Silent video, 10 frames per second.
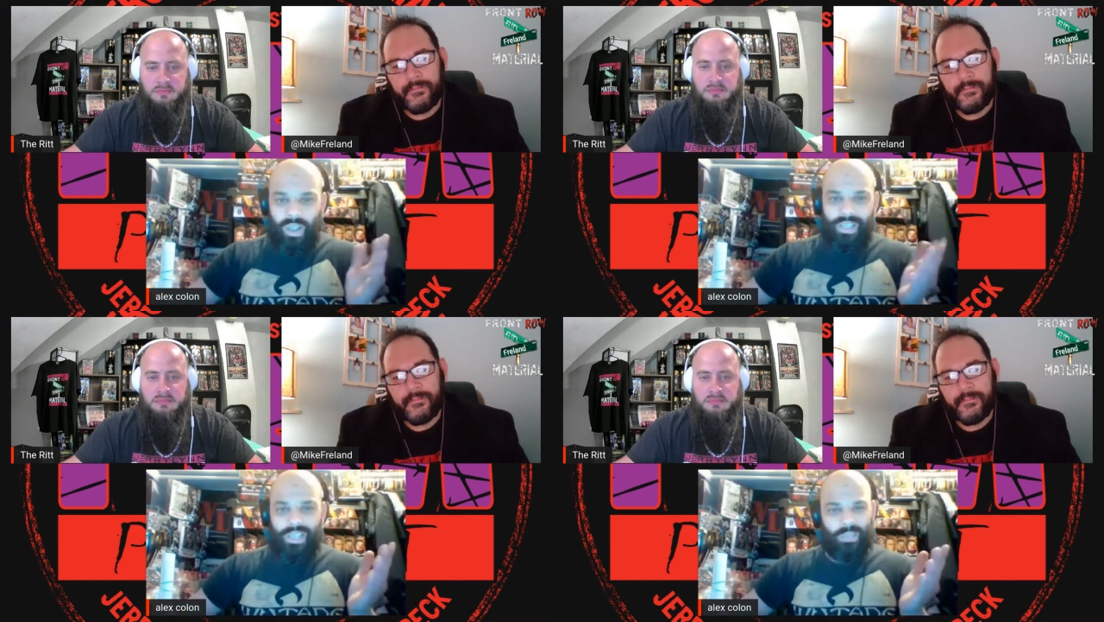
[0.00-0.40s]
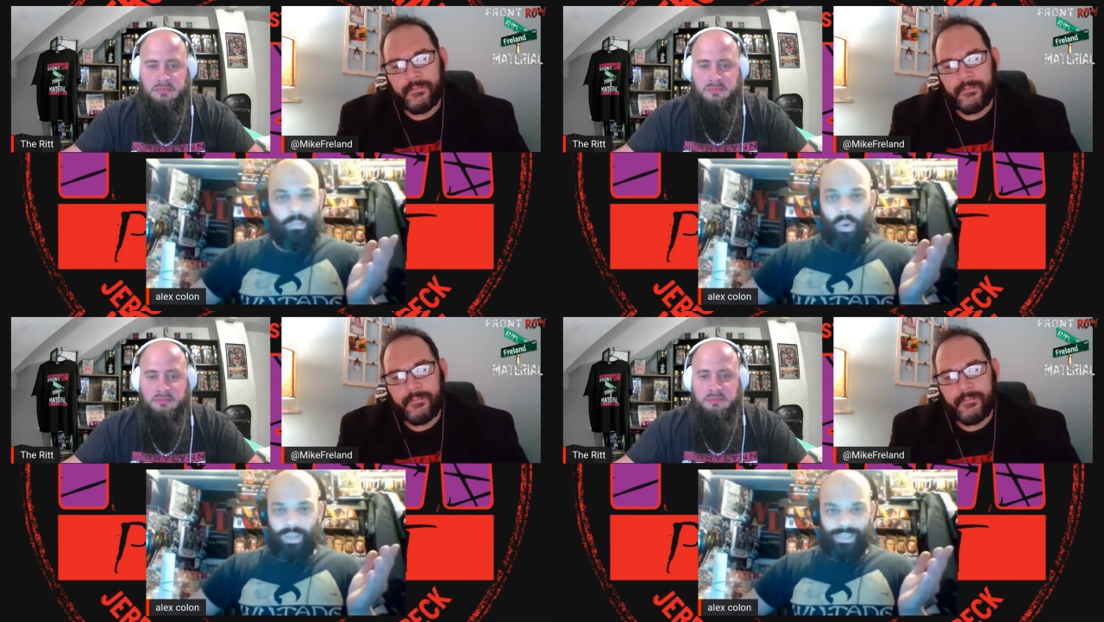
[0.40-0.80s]
Speaker 1: into
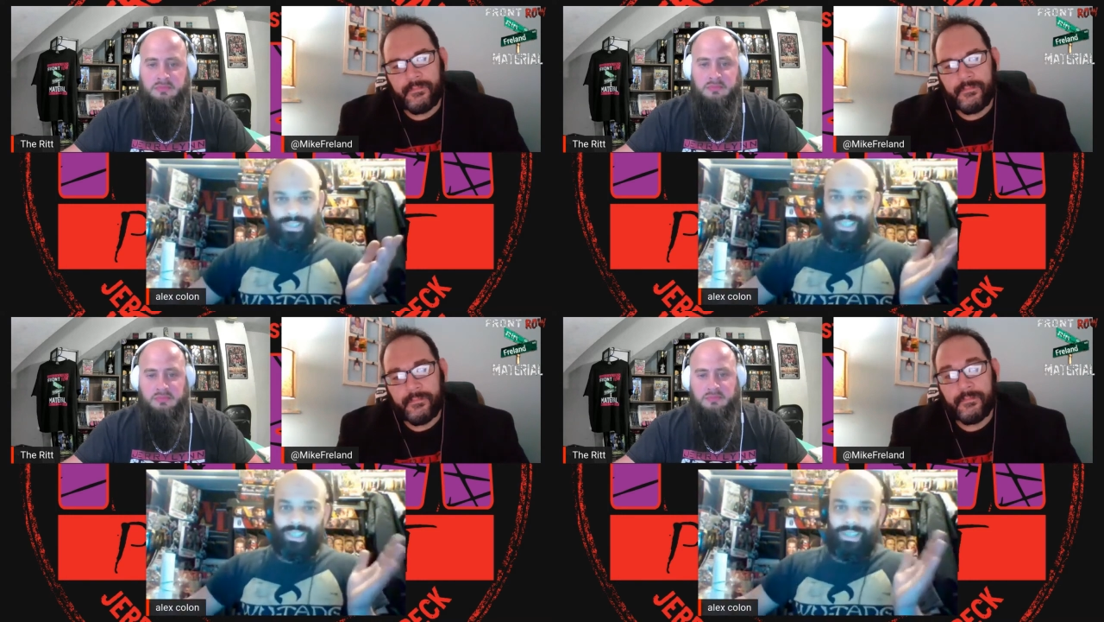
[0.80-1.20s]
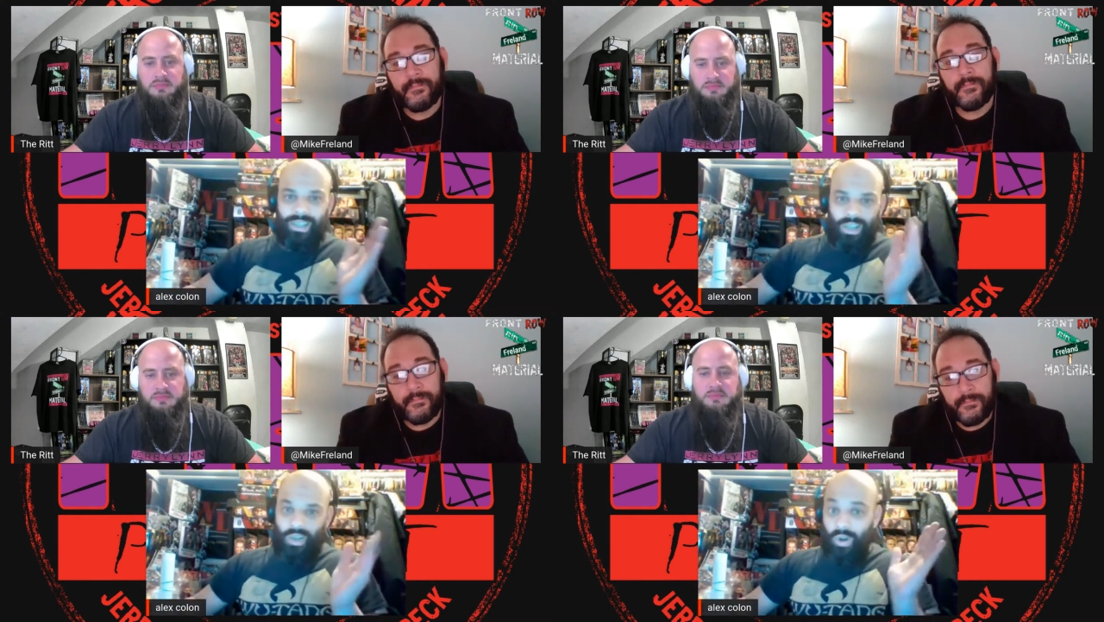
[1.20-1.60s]
sports and
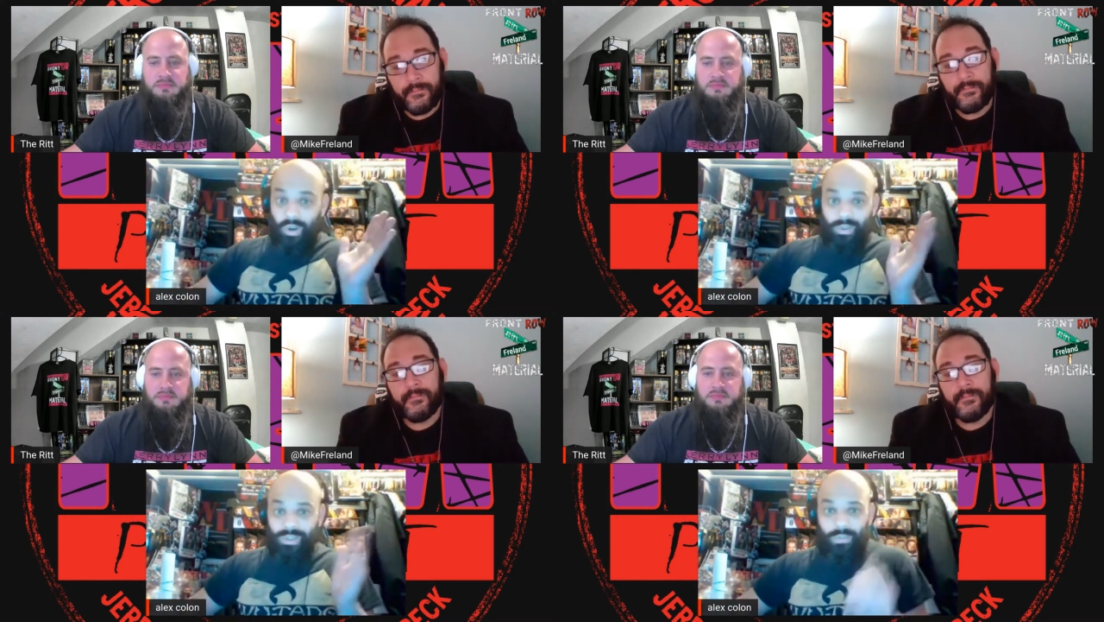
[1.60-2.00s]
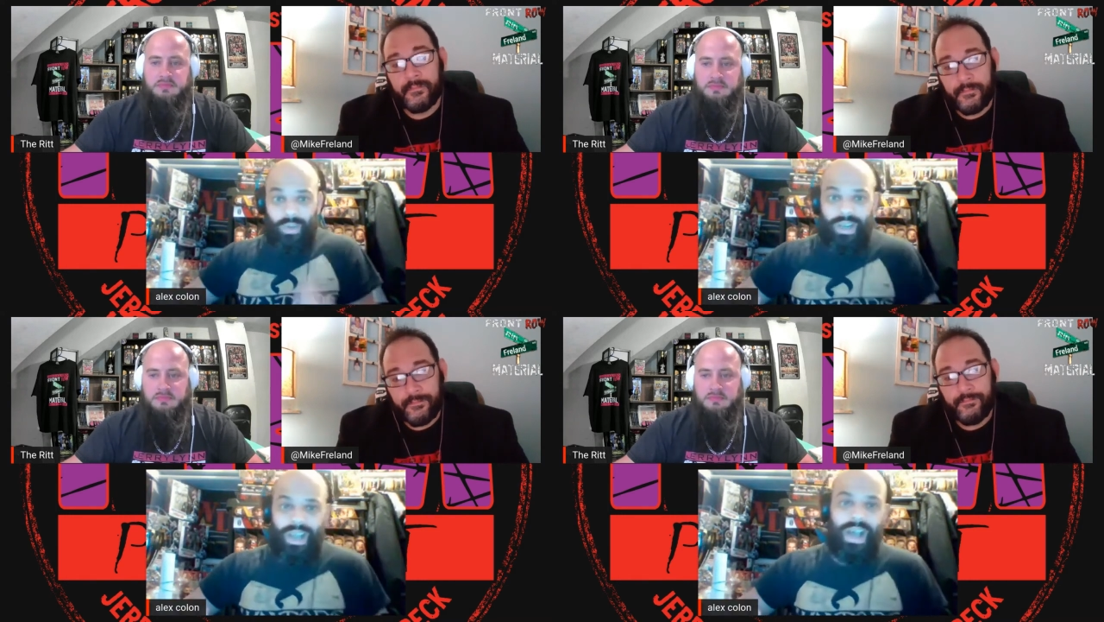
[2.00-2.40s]
girls and
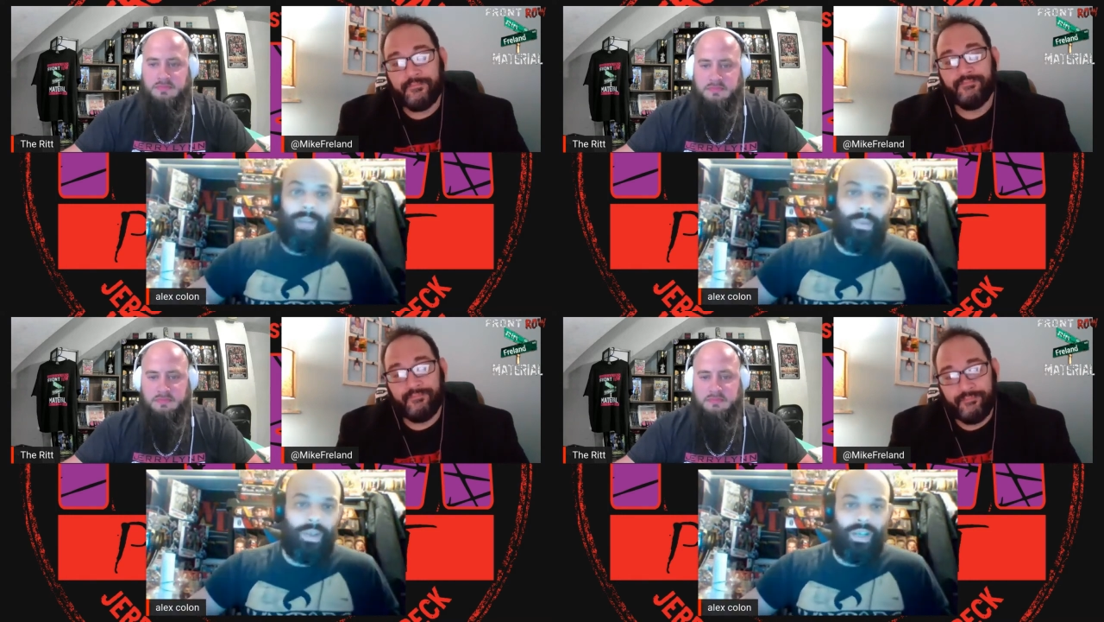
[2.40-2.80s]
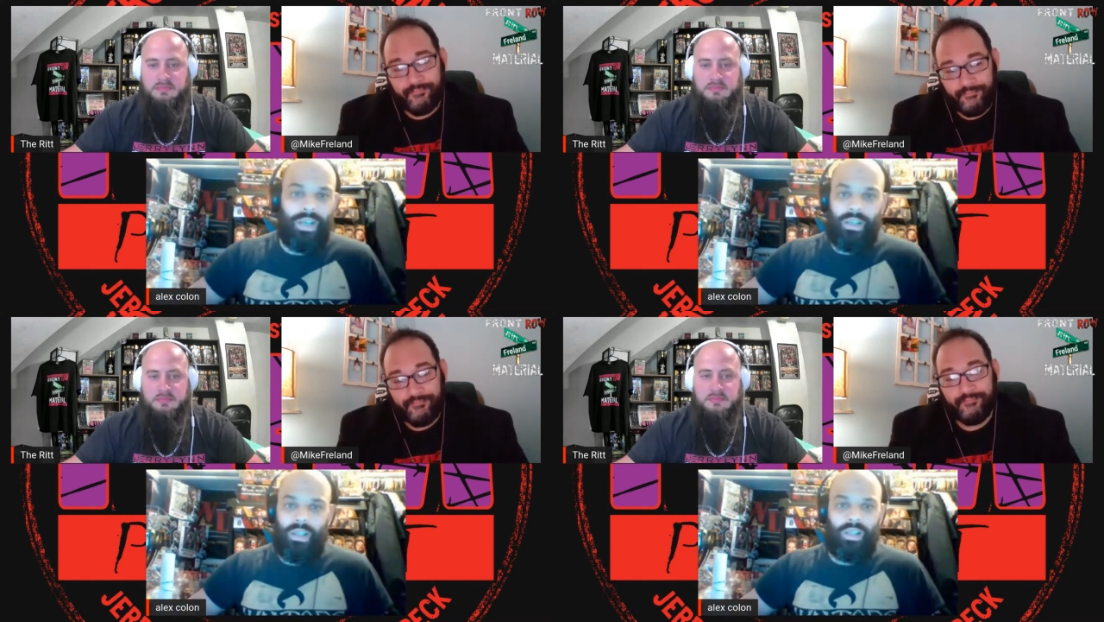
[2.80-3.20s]
whatnot. But
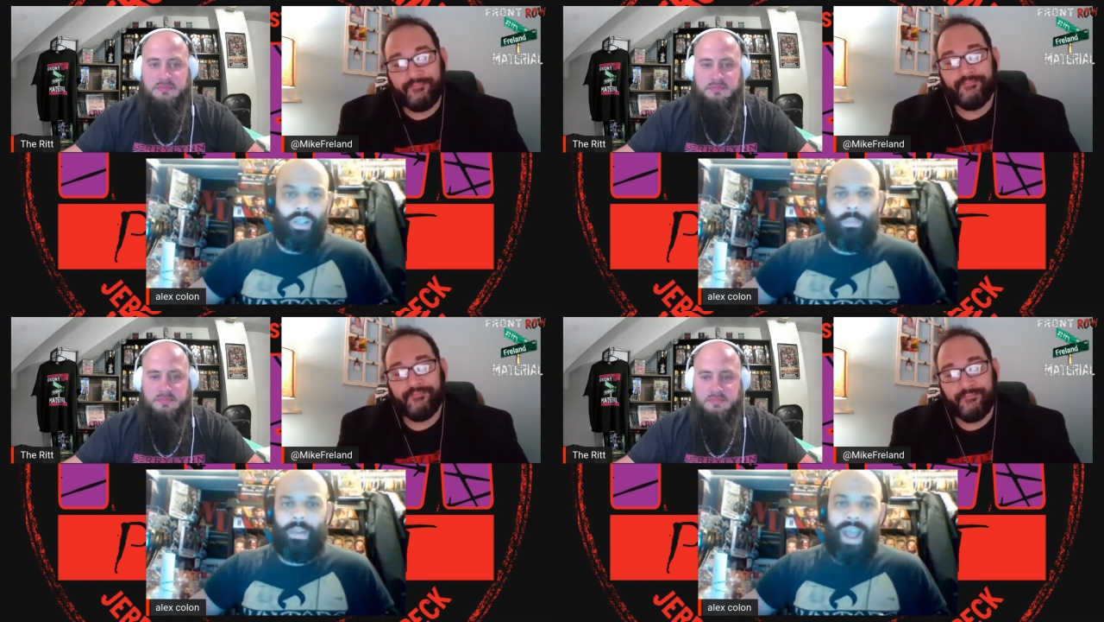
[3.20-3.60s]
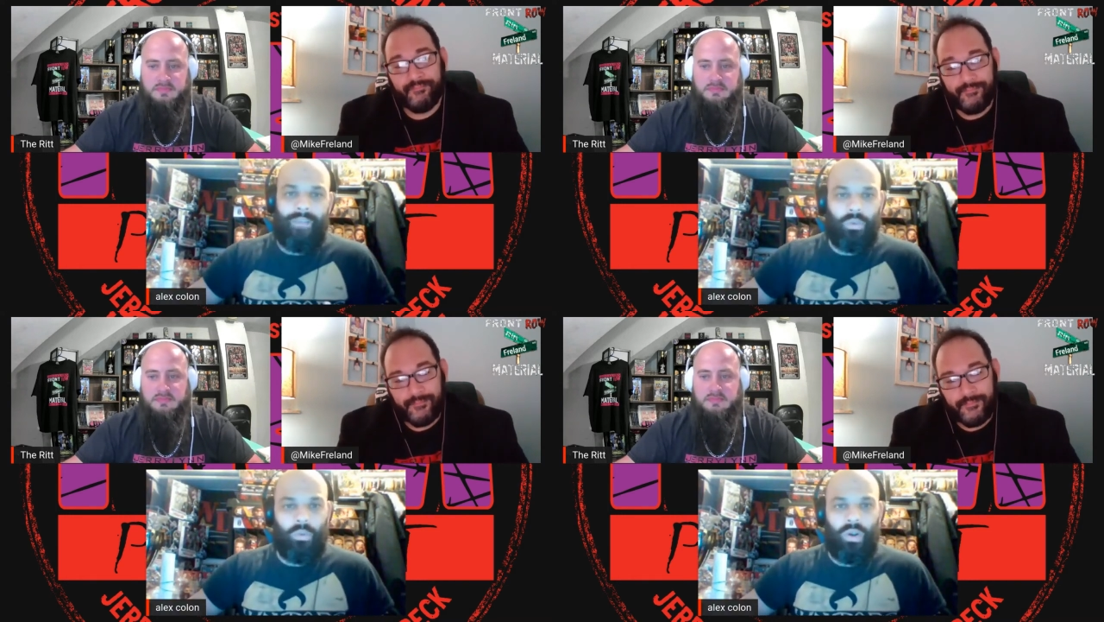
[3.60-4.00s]
uh, a little bit
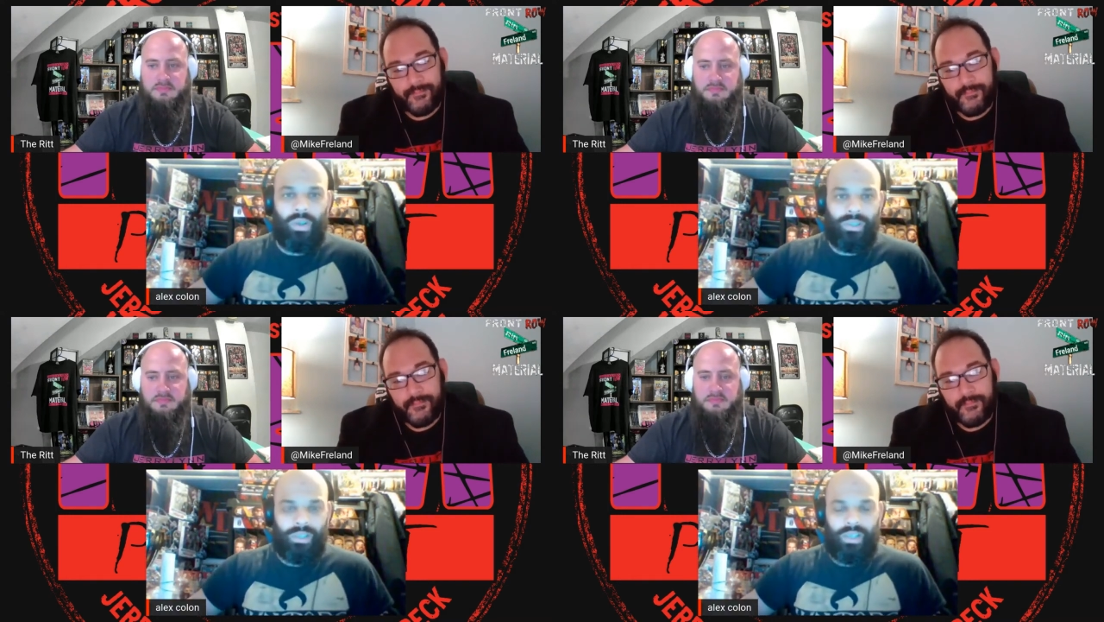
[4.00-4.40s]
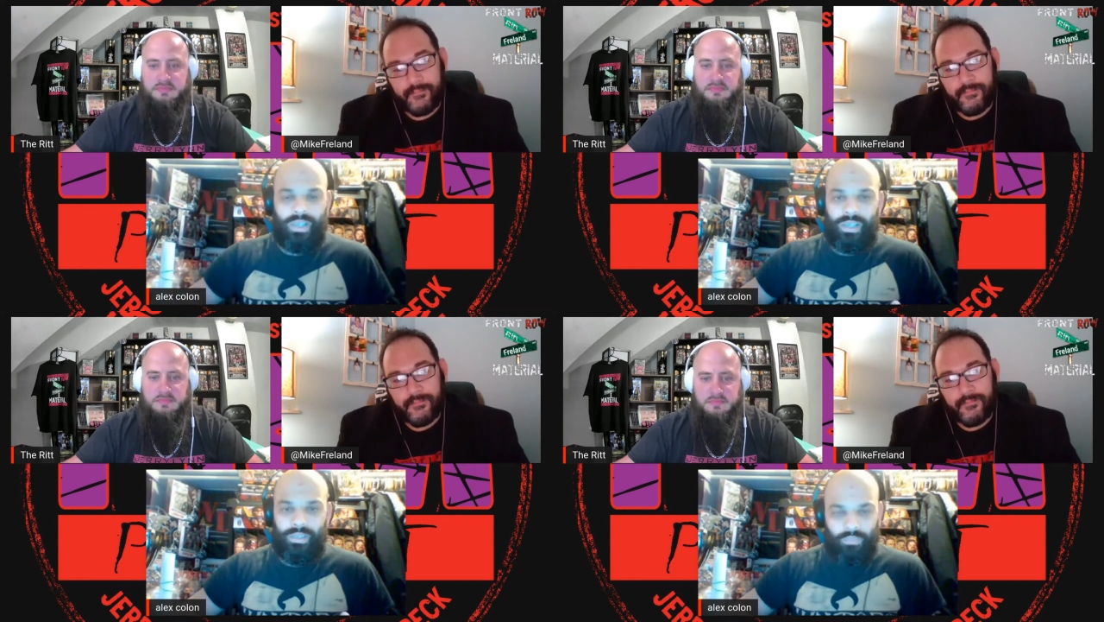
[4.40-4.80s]
afterwards,
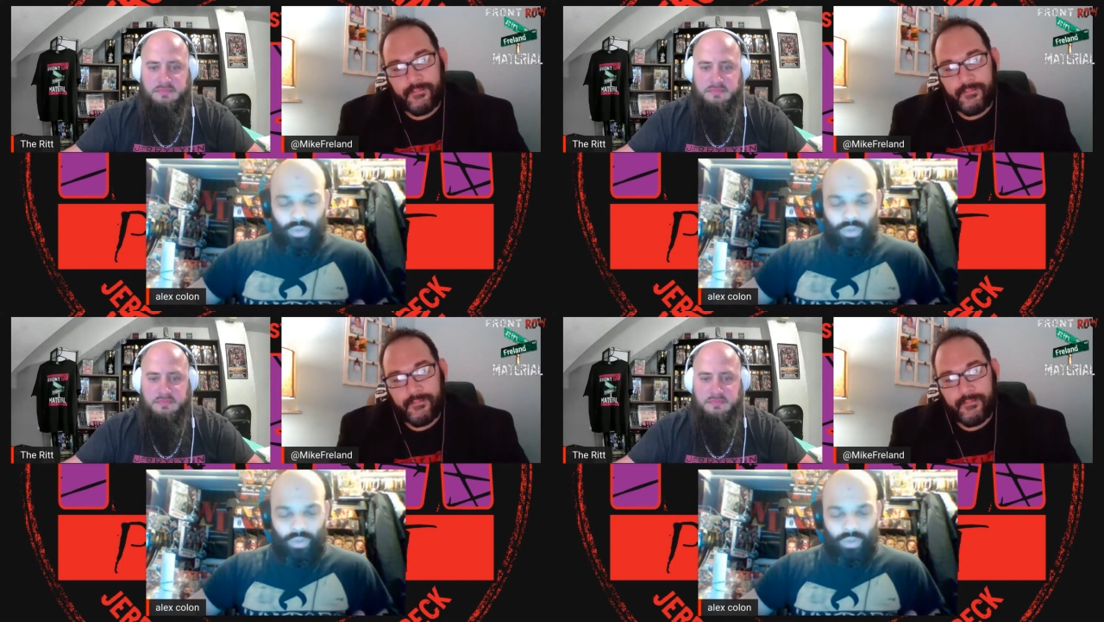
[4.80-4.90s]
uh,